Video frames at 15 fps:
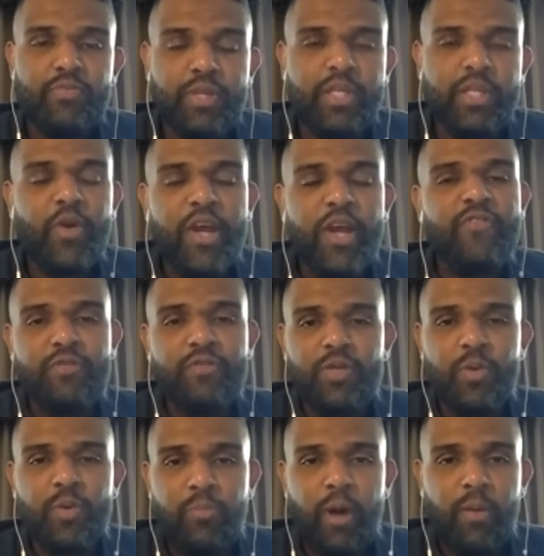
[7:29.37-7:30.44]
really grateful
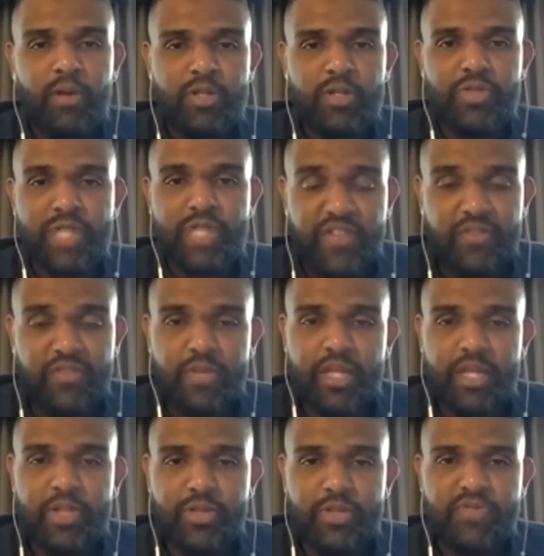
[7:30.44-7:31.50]
to what pop culture has given me
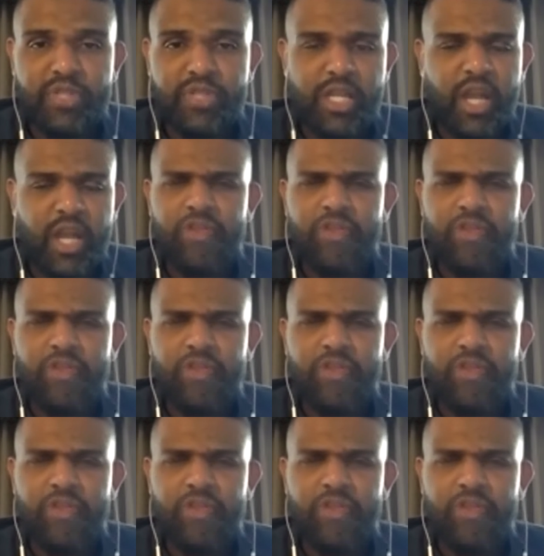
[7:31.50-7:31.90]
in terms of just like